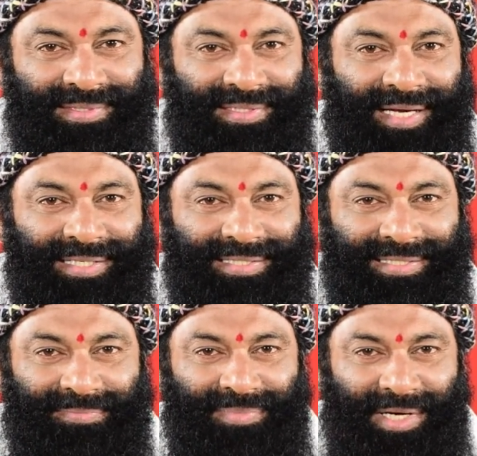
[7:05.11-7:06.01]
That is
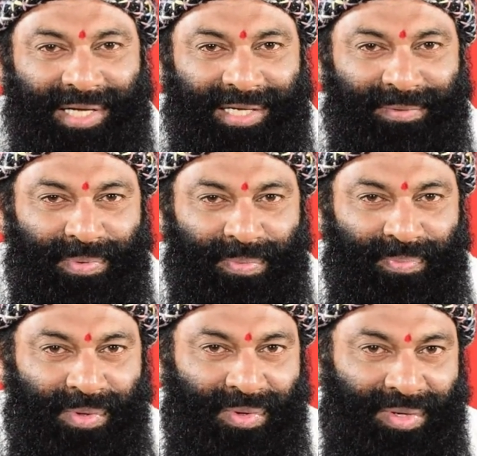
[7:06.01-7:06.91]
a miracle.
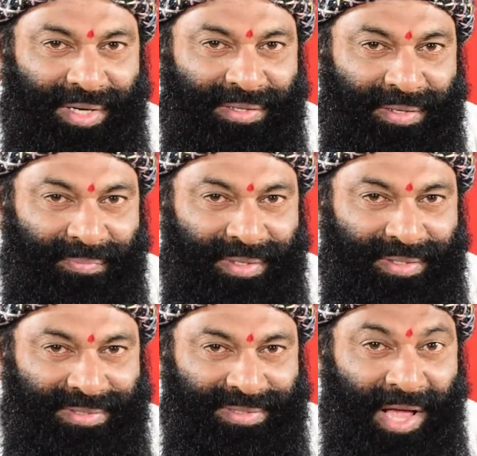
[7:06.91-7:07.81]
People look at them and
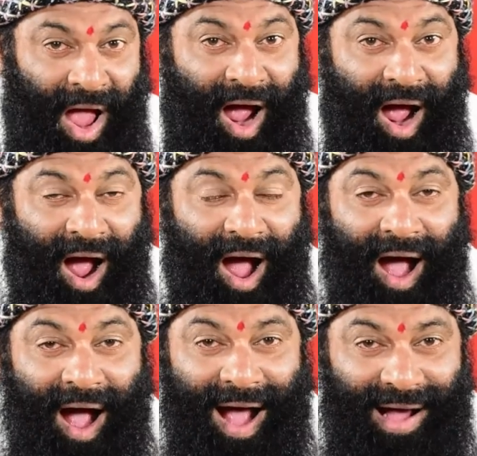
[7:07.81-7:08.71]
they say,
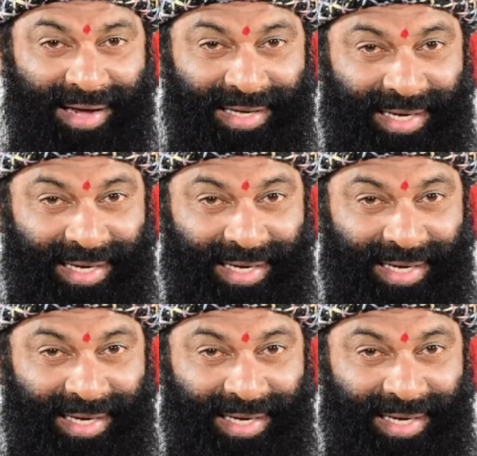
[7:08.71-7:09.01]
ah,